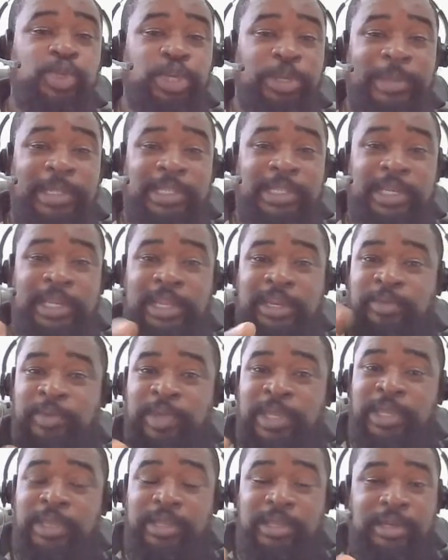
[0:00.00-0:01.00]
treatment in
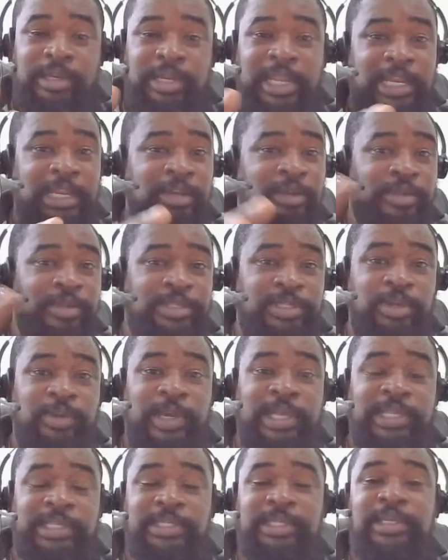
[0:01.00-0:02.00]
any way, neither does
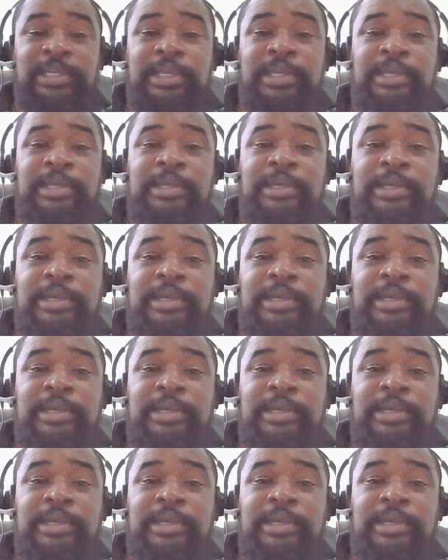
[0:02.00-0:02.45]
the UIC.